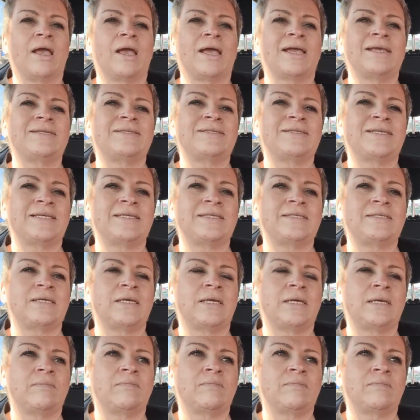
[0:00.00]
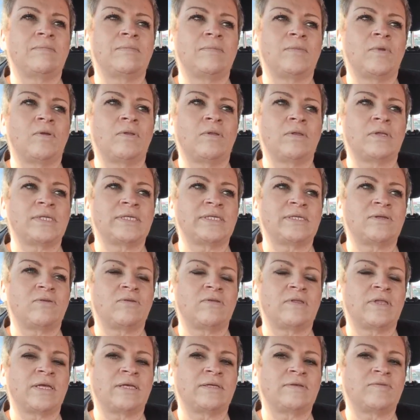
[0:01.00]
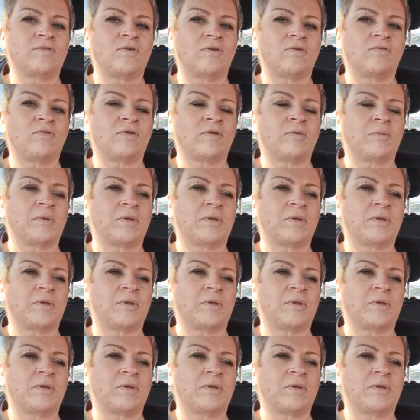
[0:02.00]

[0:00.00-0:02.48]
I said, oh, thanks for the offer,